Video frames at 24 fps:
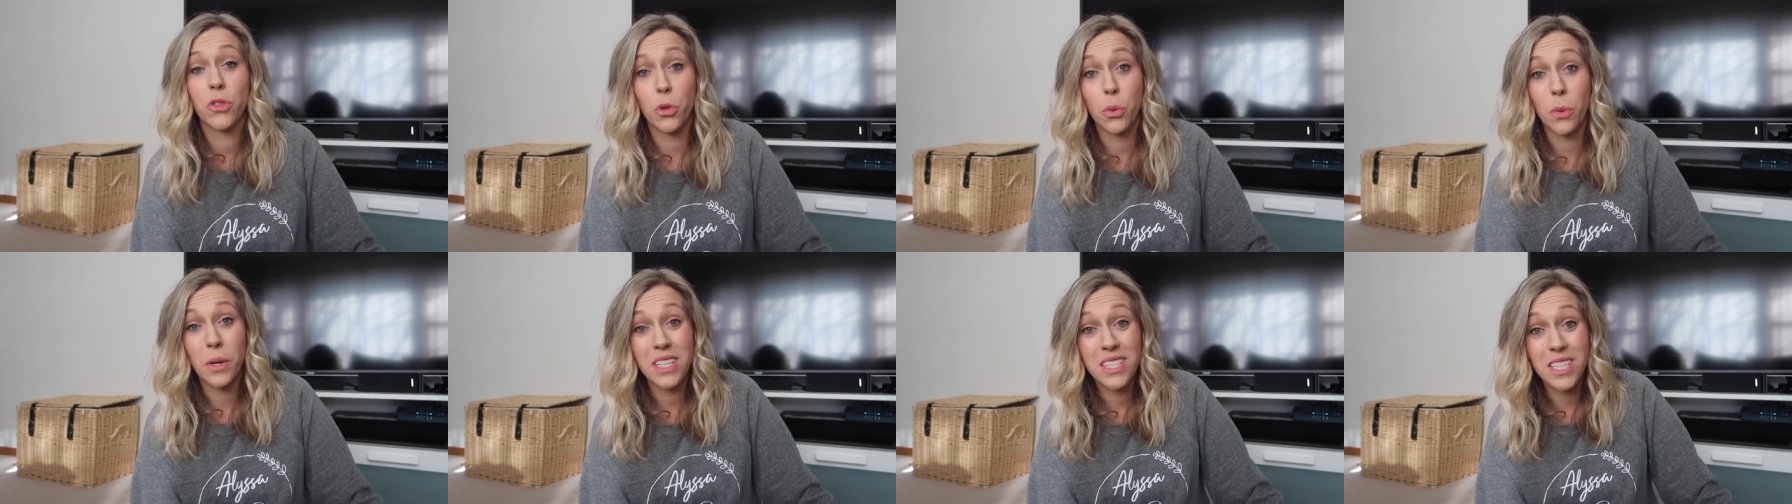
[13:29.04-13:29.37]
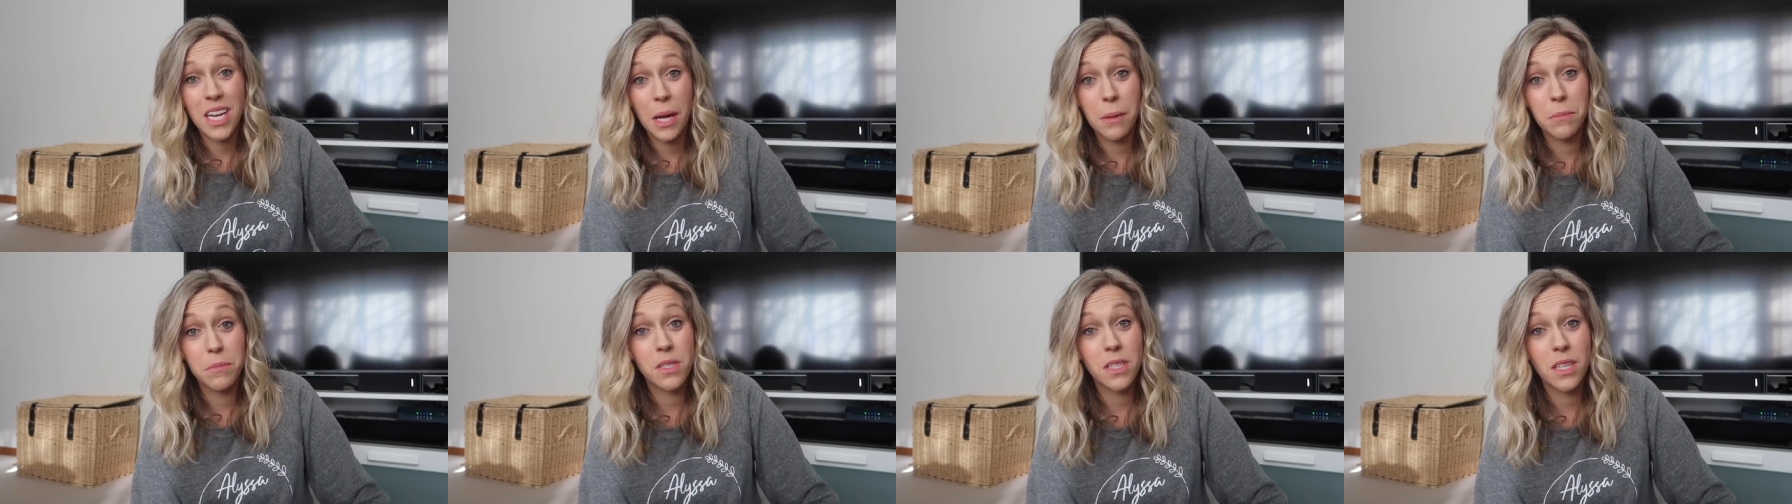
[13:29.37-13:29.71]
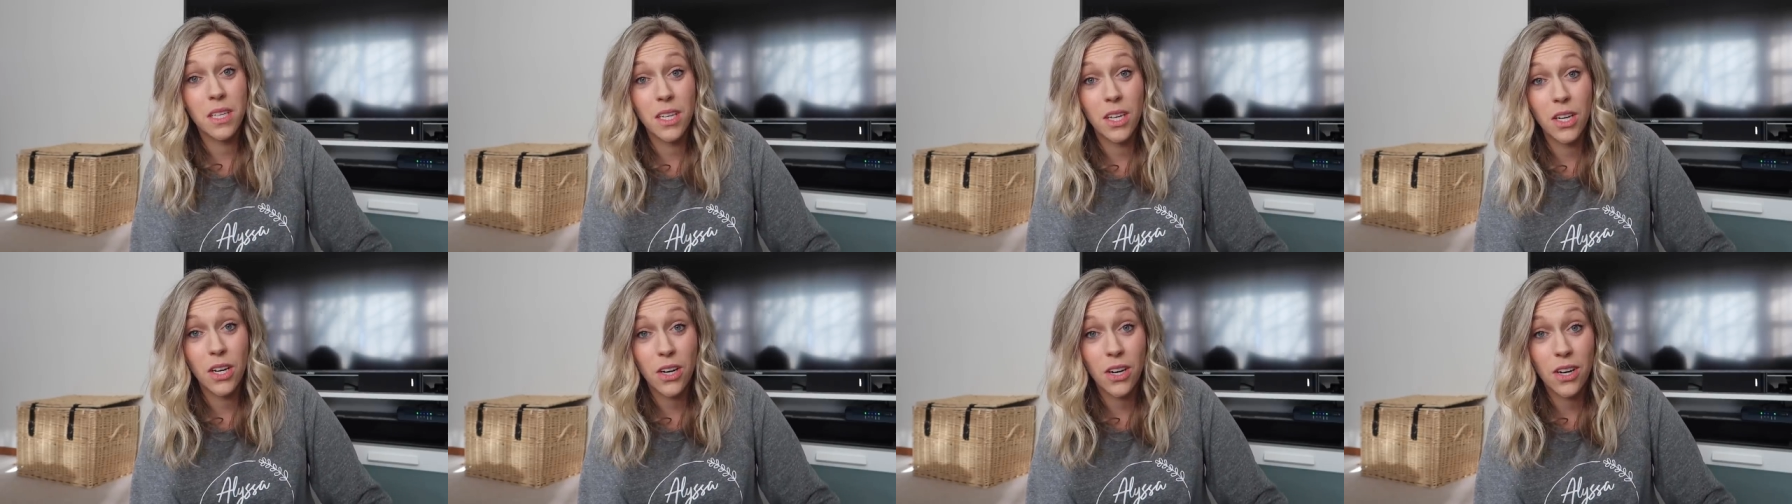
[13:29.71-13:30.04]
three times a
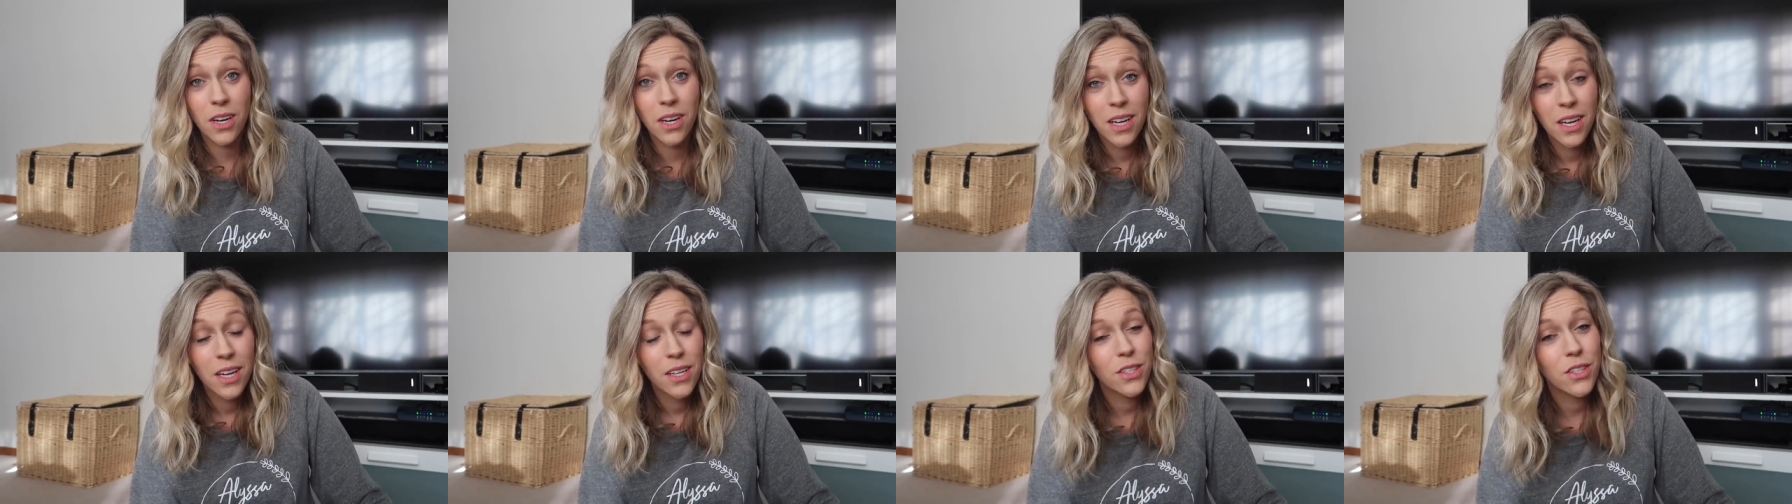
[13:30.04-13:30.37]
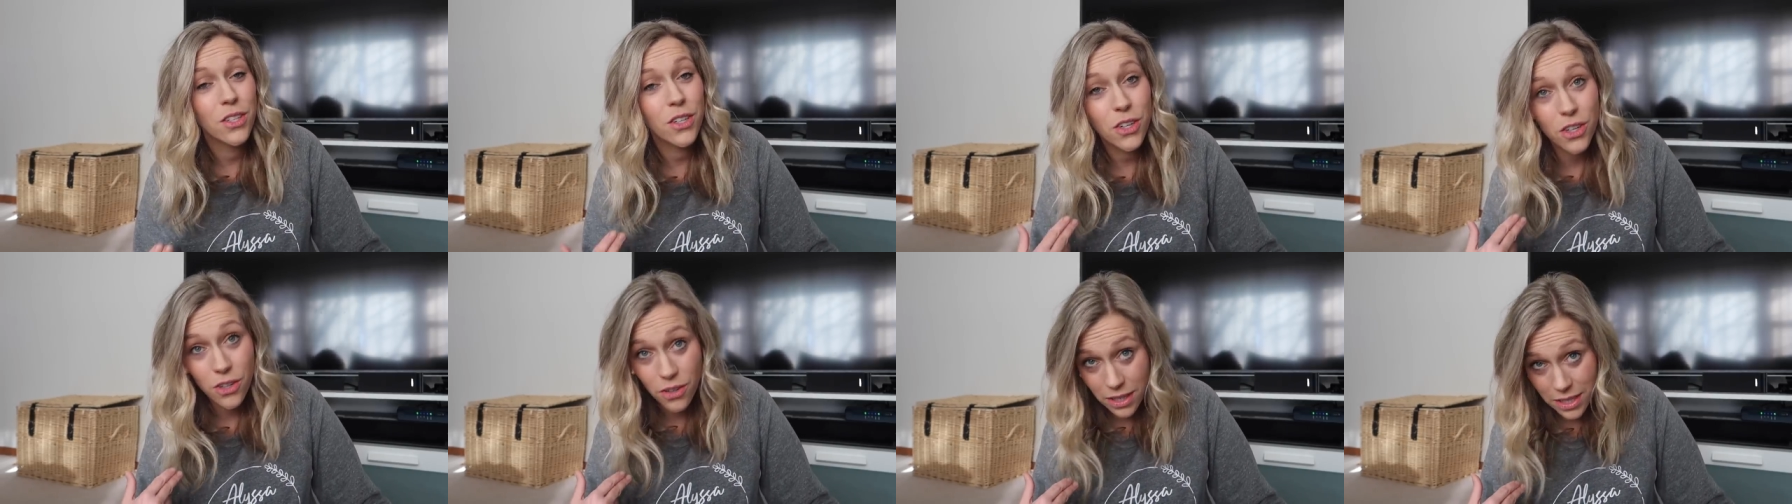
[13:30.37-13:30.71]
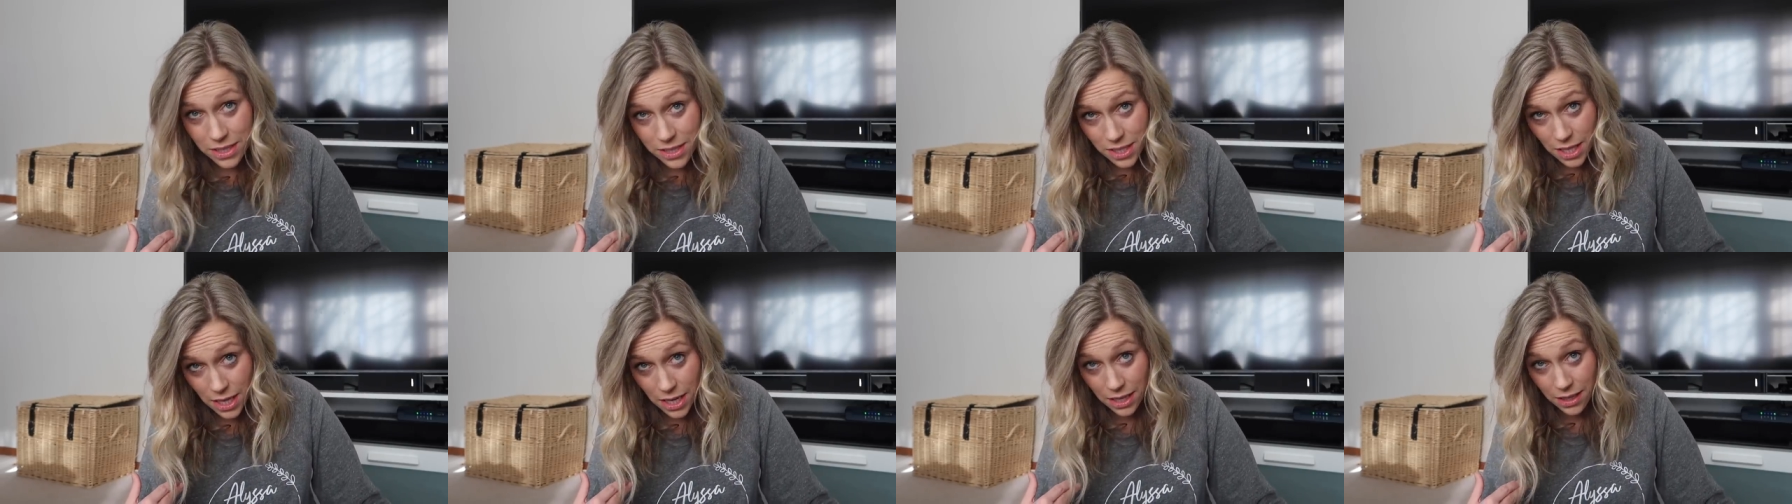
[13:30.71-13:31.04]
year. Your girl
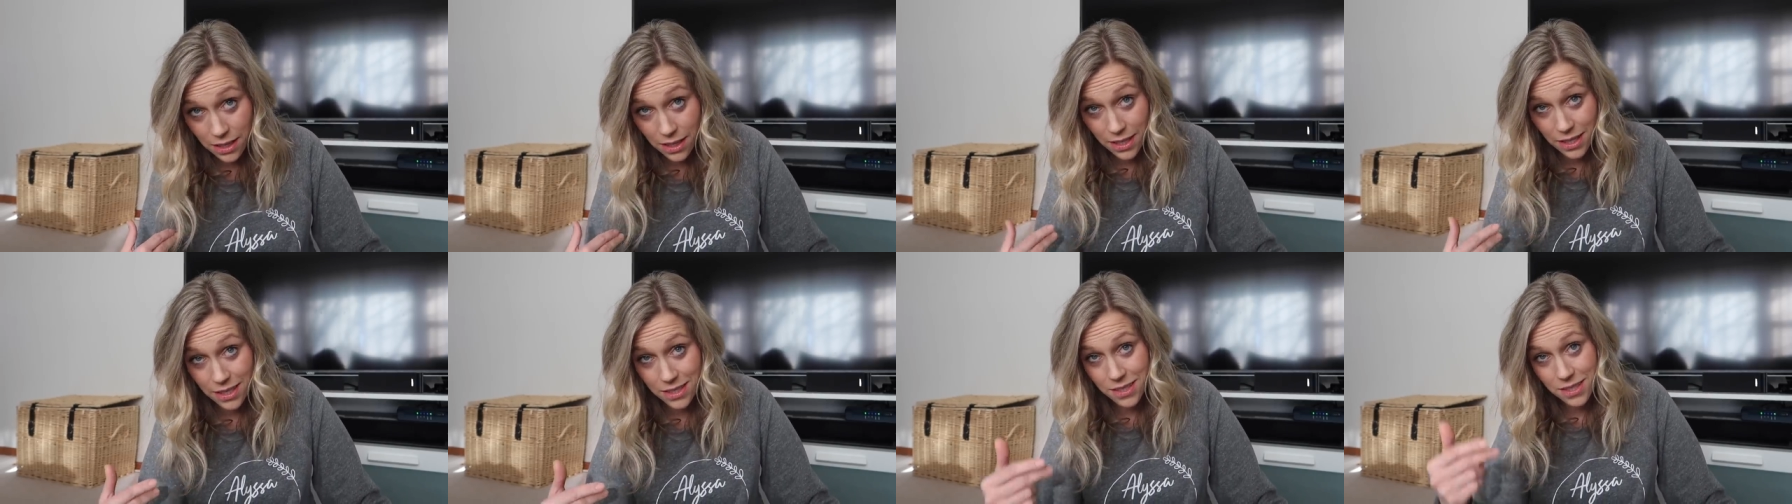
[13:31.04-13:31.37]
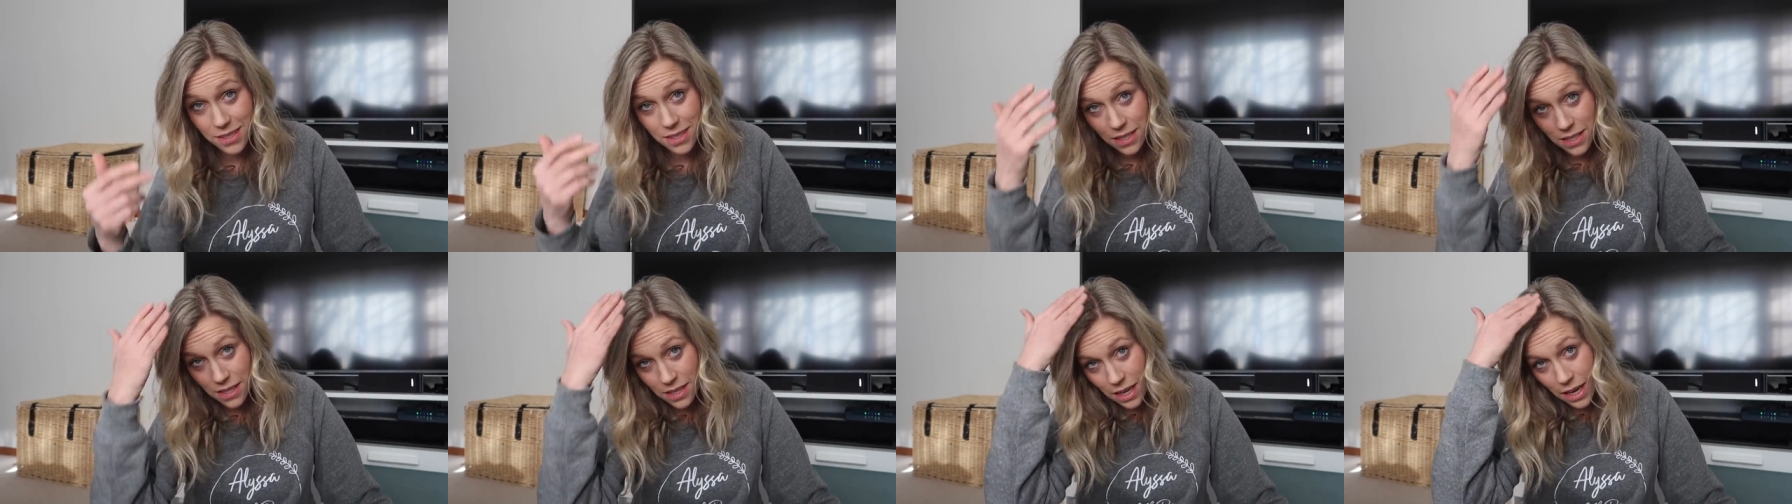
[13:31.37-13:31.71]
gets highlights.